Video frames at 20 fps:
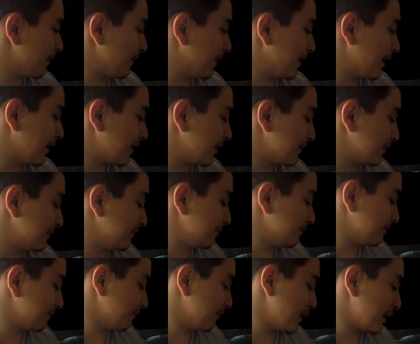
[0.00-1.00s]
that
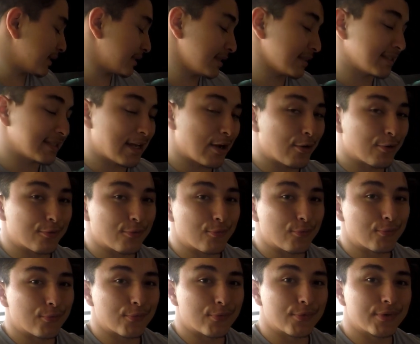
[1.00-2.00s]
makes it sound
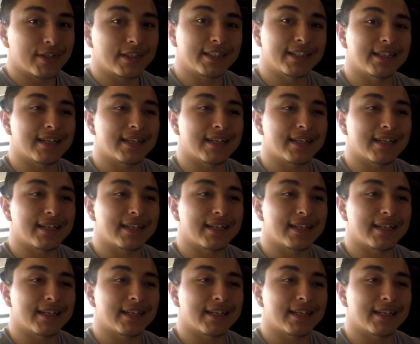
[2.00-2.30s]
really